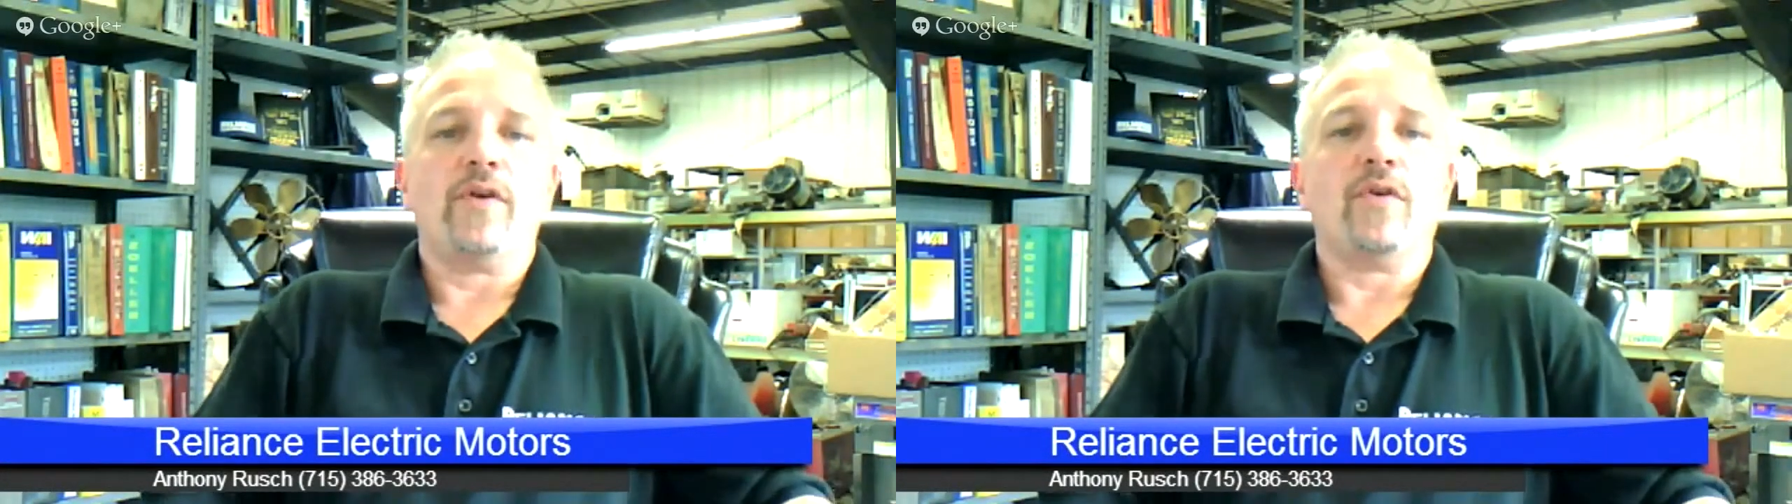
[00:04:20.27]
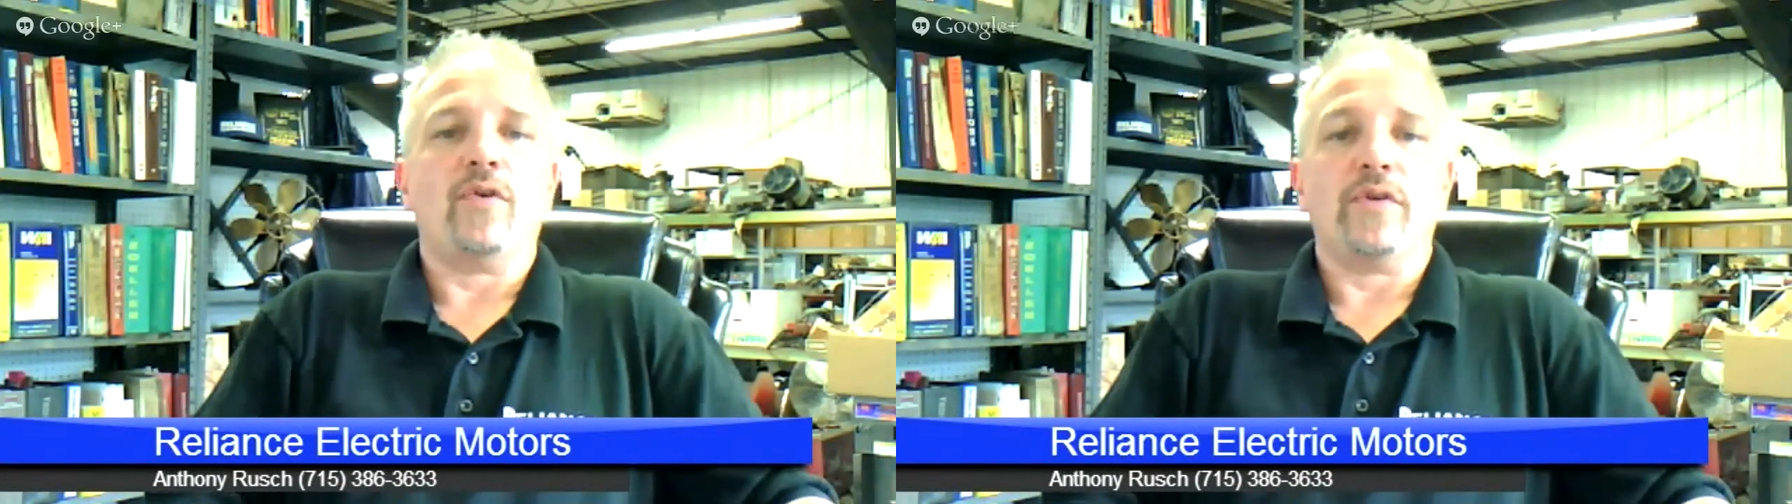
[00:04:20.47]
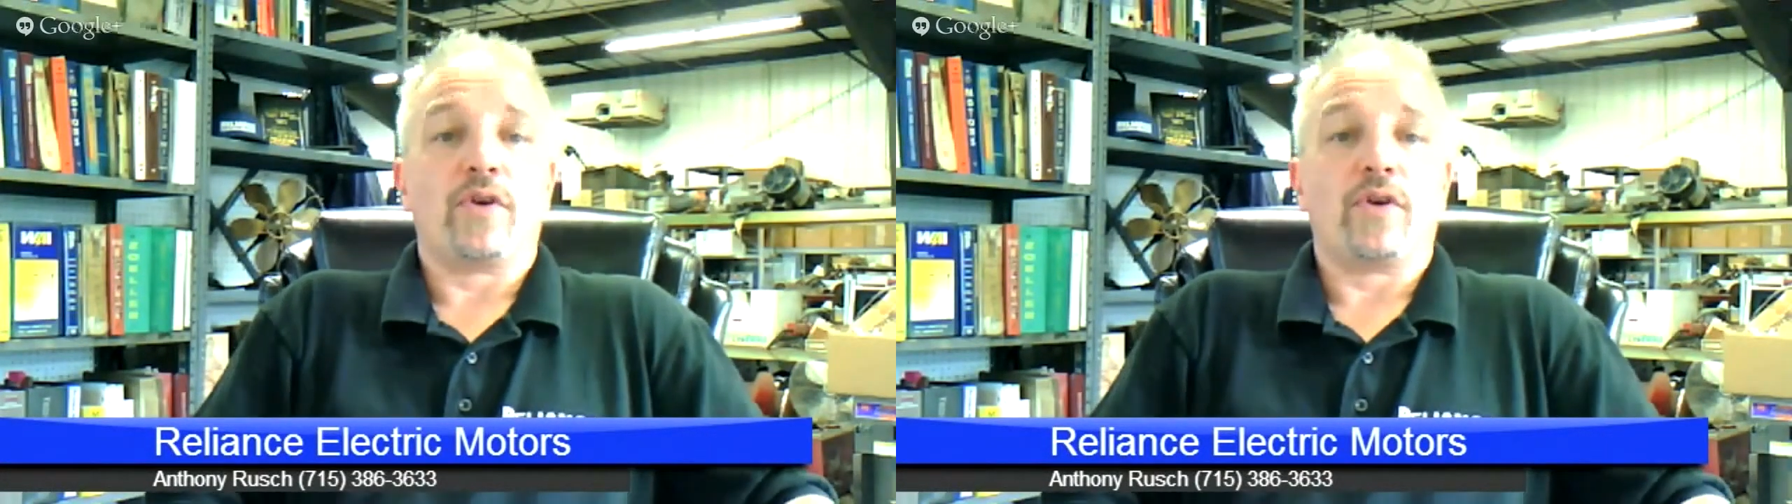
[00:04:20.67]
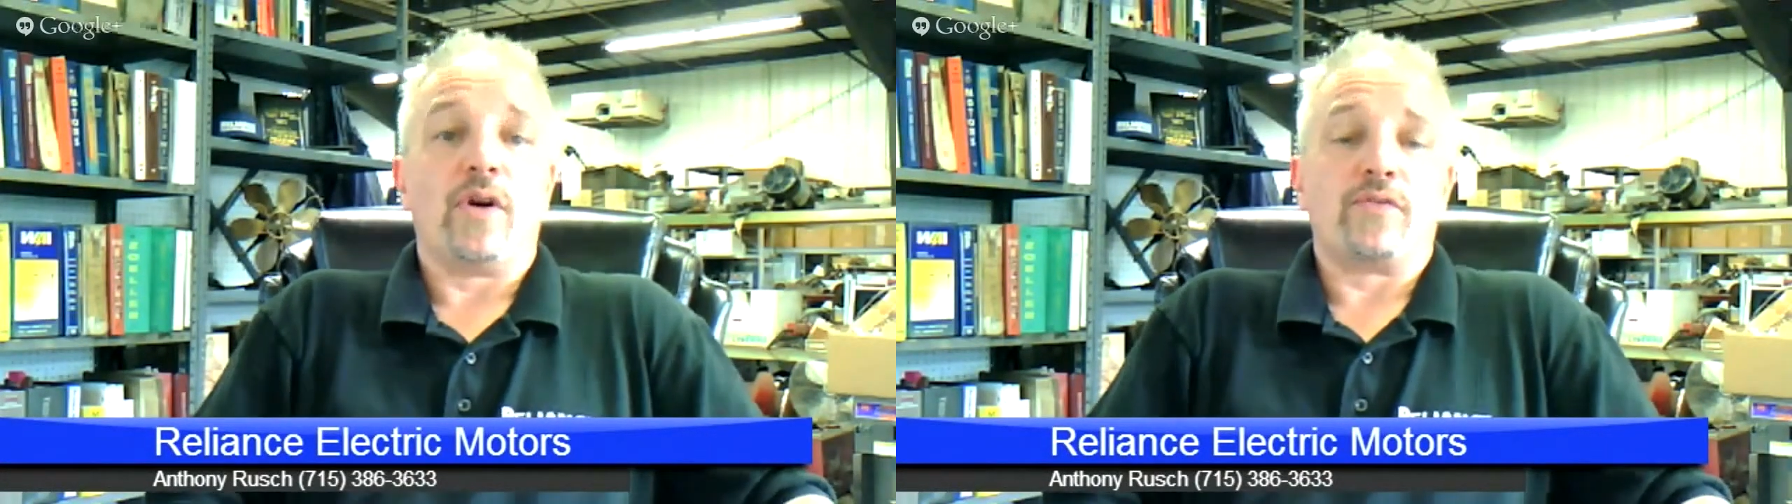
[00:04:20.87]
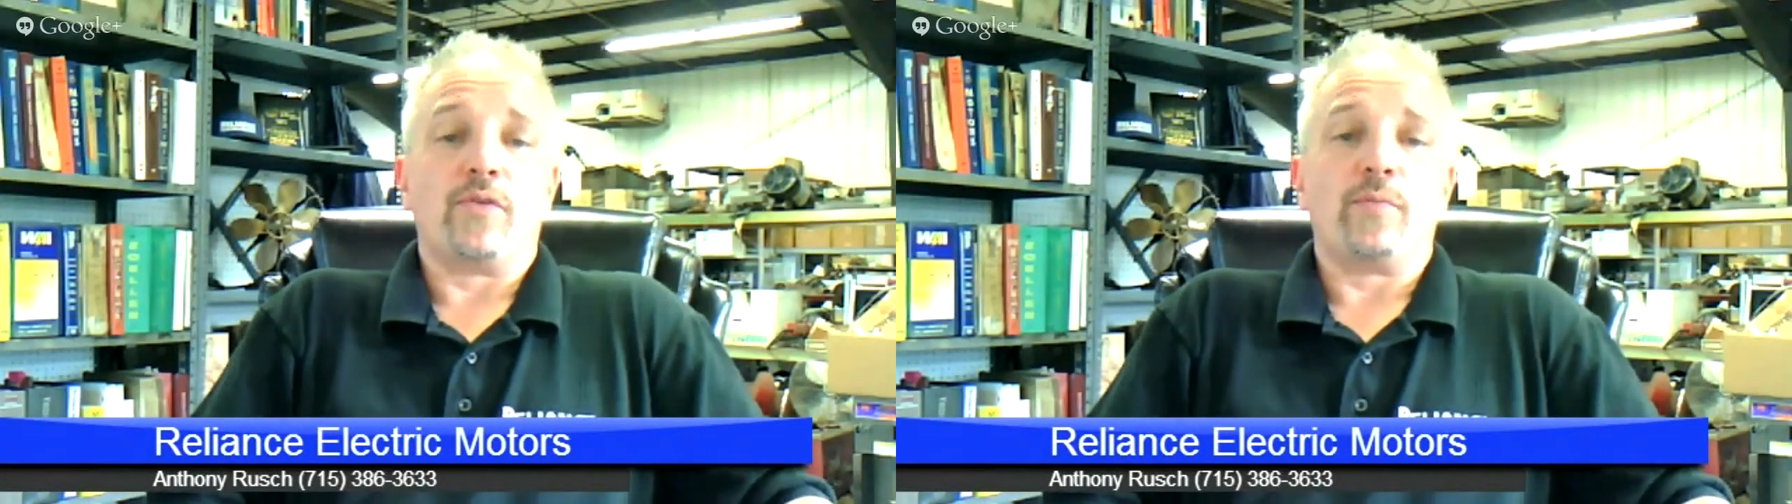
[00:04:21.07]
or the cost
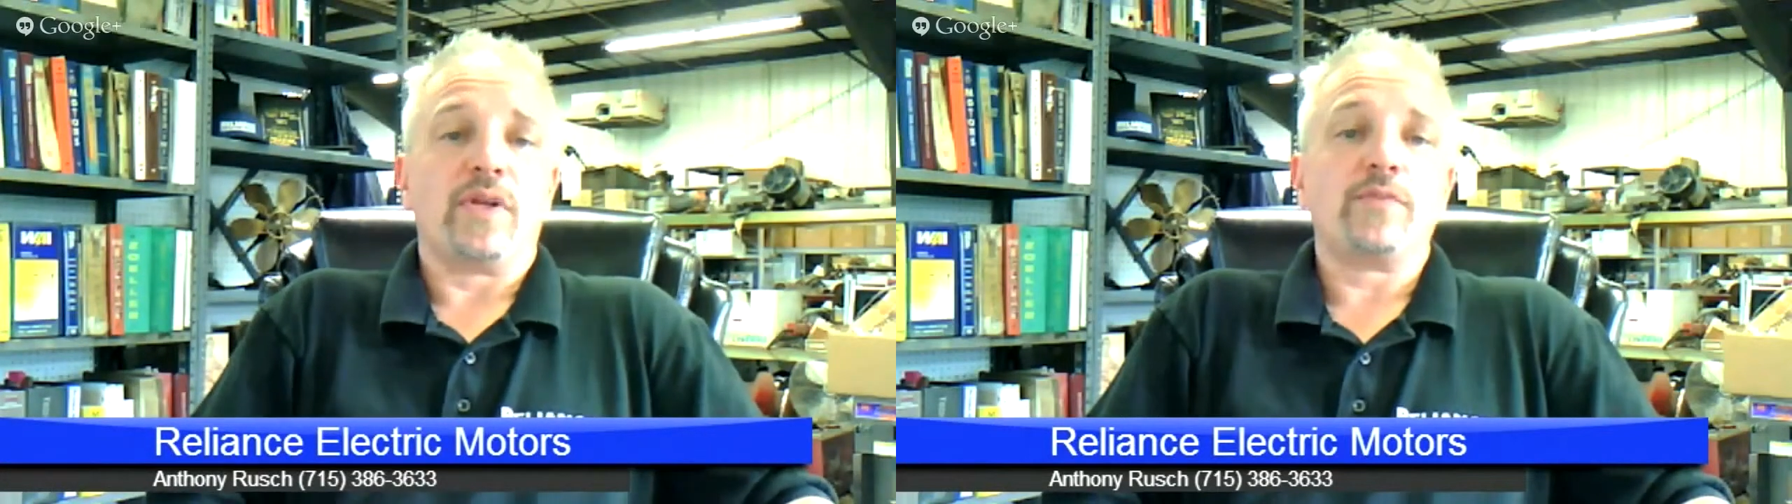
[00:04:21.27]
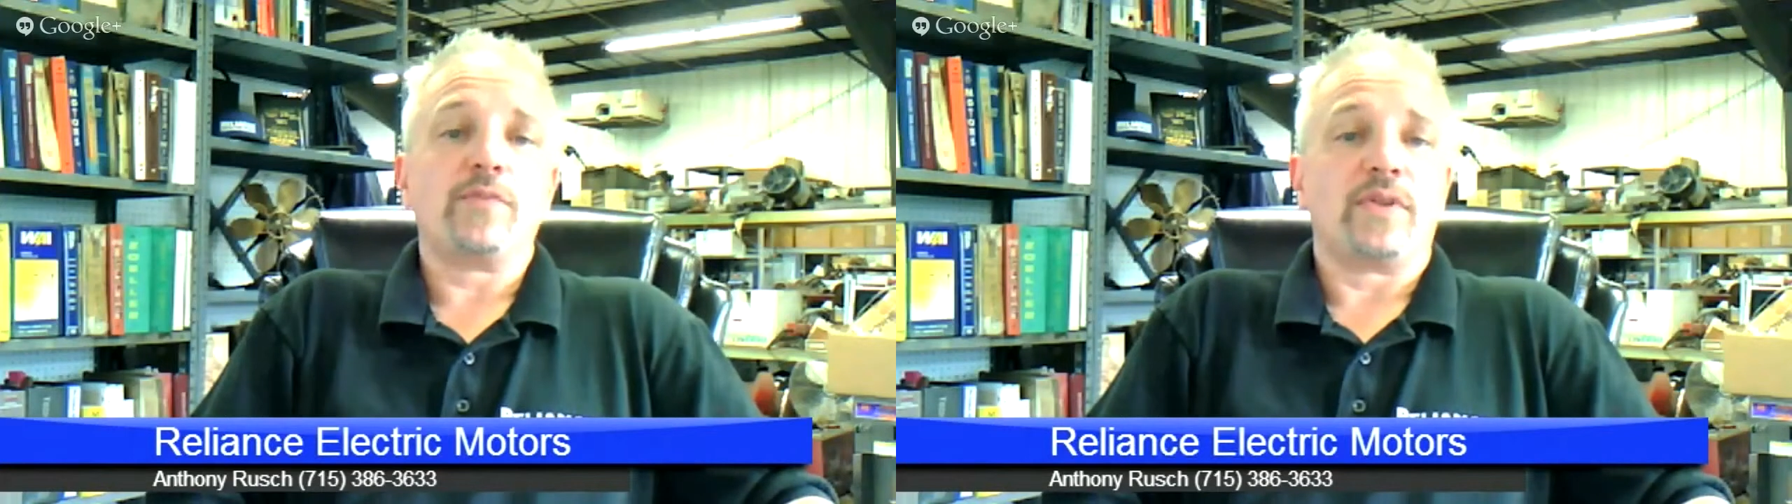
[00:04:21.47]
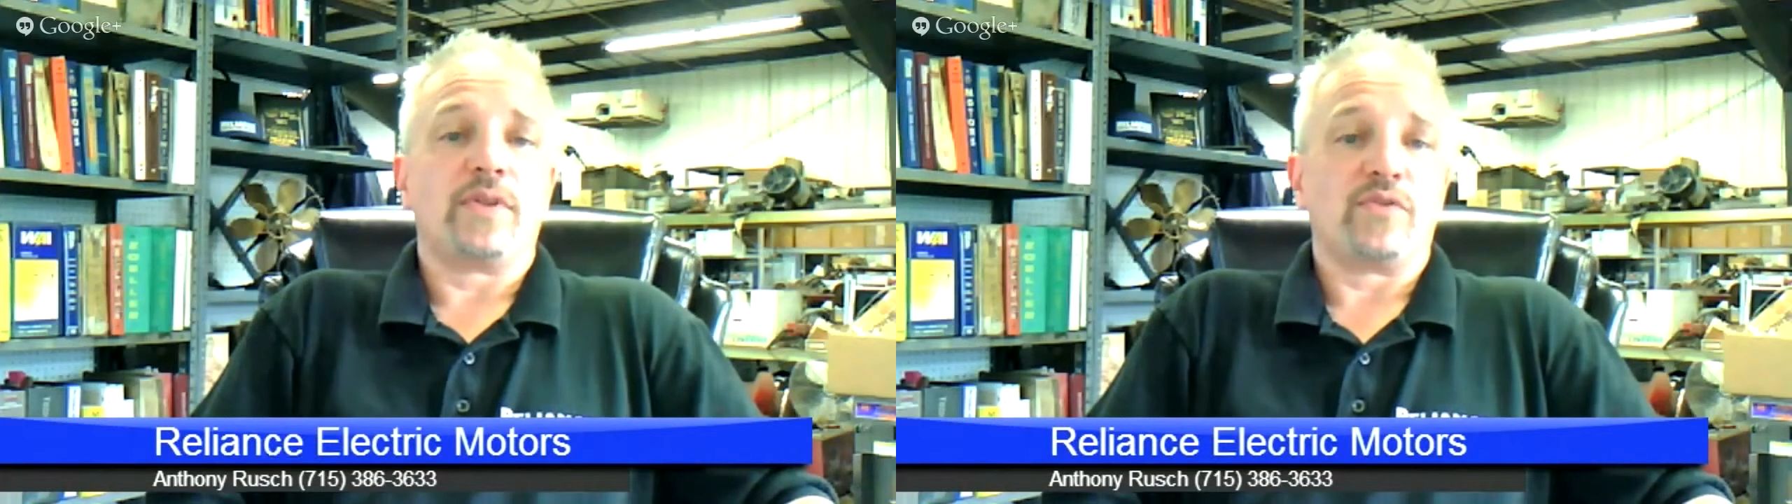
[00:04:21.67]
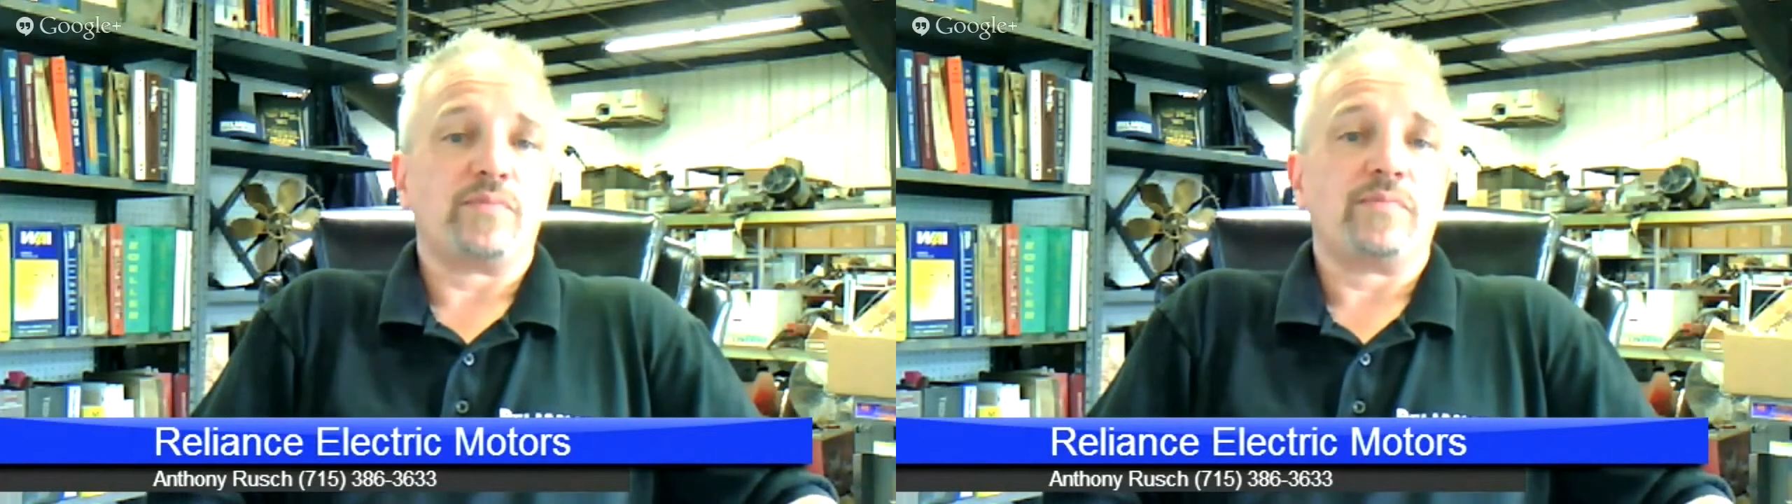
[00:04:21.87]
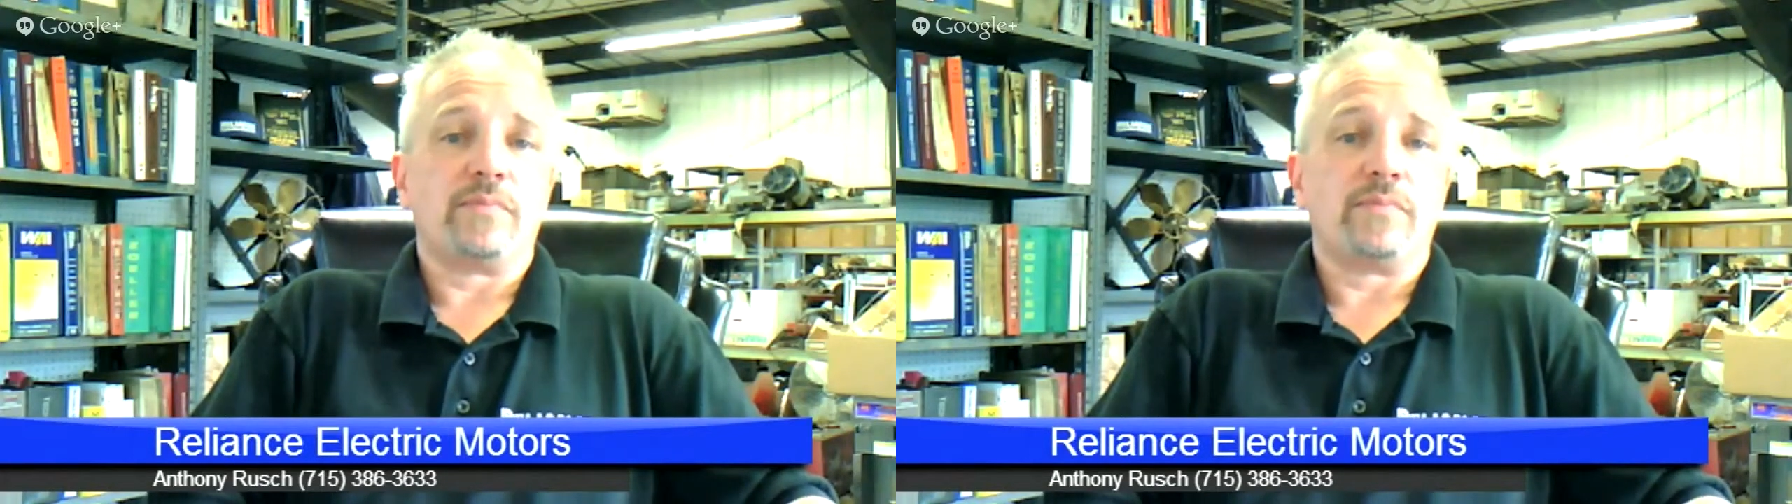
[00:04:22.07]
of replacement is